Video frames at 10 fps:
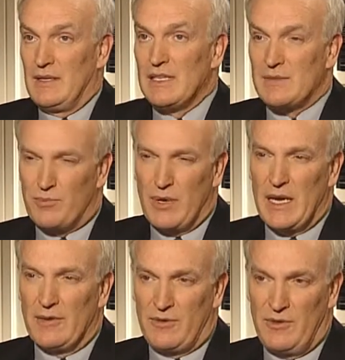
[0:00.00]
the
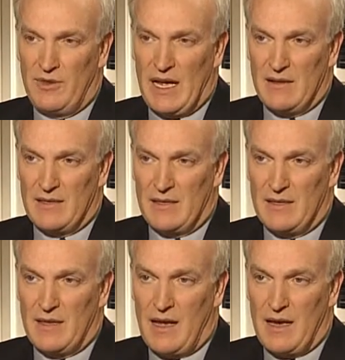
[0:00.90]
spring of
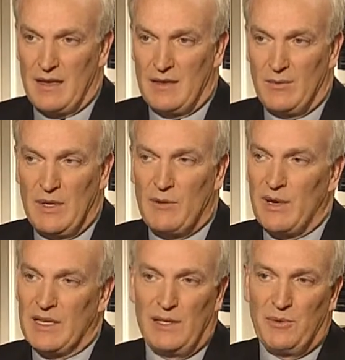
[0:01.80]
2009, we
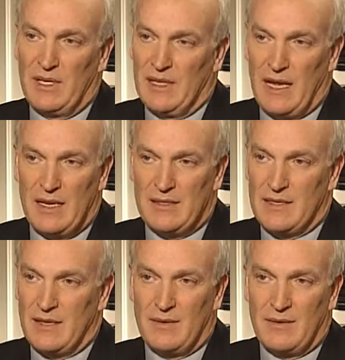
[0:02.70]
quickly realized
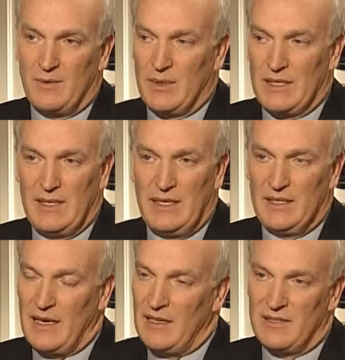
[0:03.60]
that with
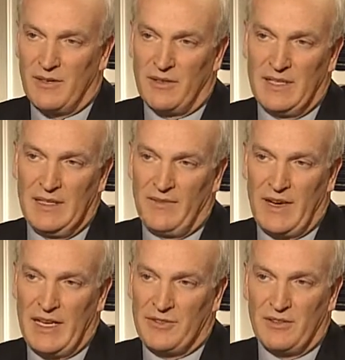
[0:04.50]
the
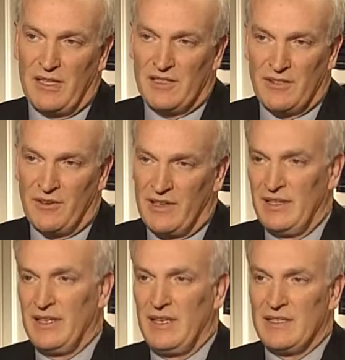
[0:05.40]
financial
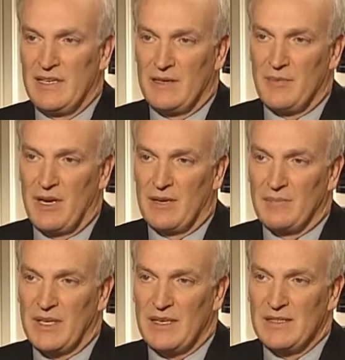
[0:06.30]
uncertainties in the
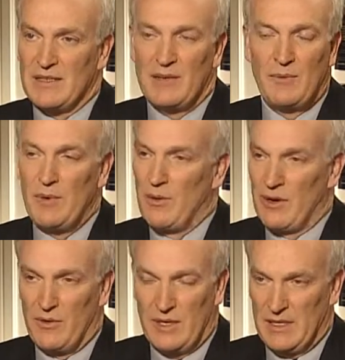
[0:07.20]
marketplace, we
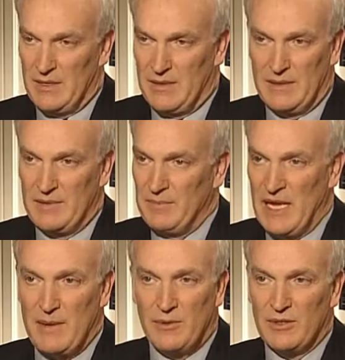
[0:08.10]
weren't going to
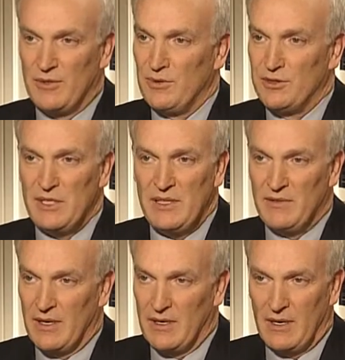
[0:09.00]
be able to achieve
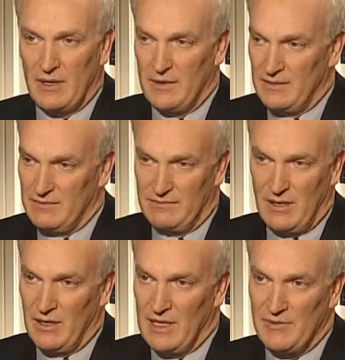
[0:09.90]
our
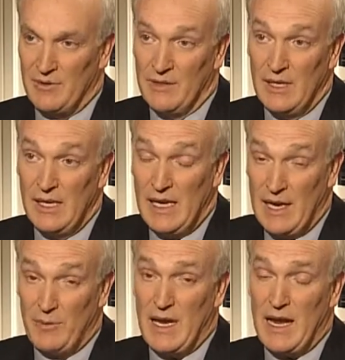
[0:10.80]
level.
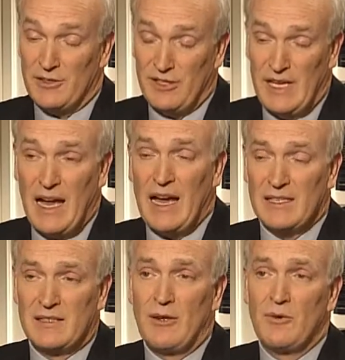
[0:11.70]
And we actually
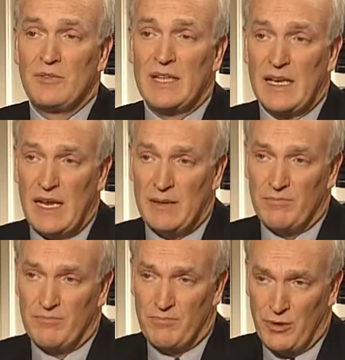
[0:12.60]
asked those that had
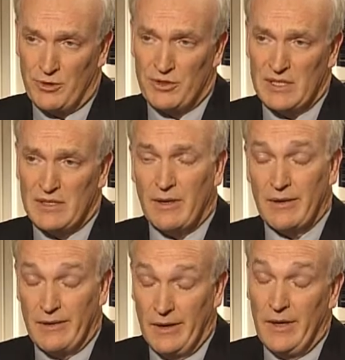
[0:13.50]
purchased or